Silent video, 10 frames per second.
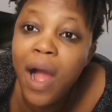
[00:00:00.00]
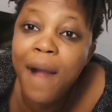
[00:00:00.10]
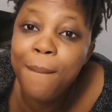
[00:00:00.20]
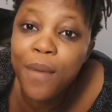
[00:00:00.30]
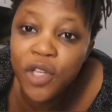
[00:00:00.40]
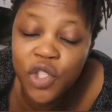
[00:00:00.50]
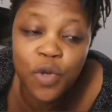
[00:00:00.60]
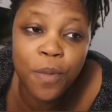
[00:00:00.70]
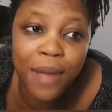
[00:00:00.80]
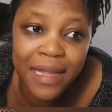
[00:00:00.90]
know how much
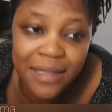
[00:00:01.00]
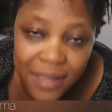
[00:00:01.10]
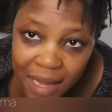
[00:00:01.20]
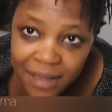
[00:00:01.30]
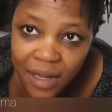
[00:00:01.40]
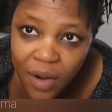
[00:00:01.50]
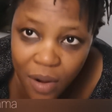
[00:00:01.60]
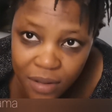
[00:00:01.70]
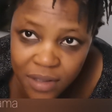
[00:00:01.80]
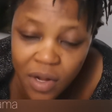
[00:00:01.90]
to maintain the
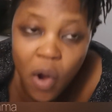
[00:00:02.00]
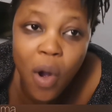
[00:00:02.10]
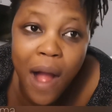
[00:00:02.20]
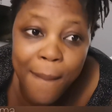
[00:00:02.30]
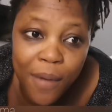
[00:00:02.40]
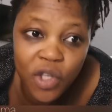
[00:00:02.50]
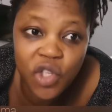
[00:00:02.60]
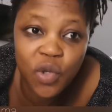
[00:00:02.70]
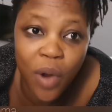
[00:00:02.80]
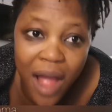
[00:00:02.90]
cost or how
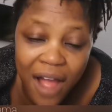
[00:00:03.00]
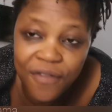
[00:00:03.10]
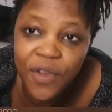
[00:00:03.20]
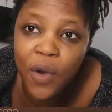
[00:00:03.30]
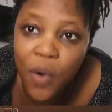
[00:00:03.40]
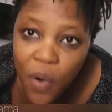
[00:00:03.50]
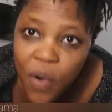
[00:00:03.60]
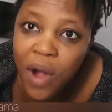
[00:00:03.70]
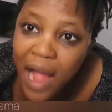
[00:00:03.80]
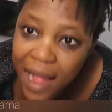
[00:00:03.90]
much to have your
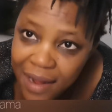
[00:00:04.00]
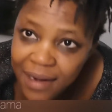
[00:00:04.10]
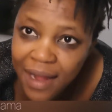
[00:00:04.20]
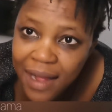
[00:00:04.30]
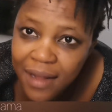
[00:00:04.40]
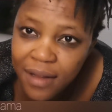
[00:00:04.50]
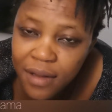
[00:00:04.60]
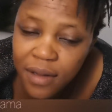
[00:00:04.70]
own anger?